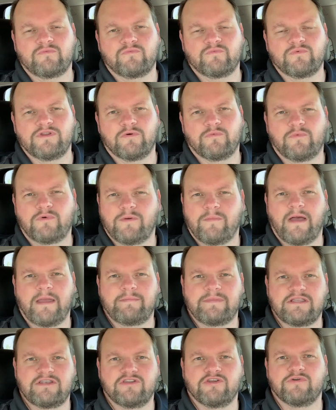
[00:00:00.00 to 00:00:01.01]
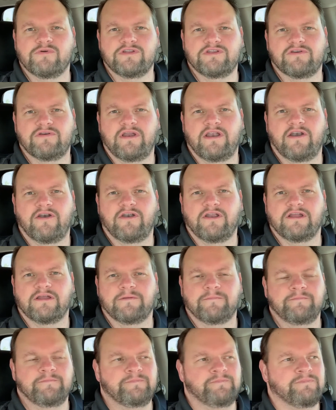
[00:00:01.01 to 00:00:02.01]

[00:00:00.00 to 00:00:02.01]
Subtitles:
what might be new in your area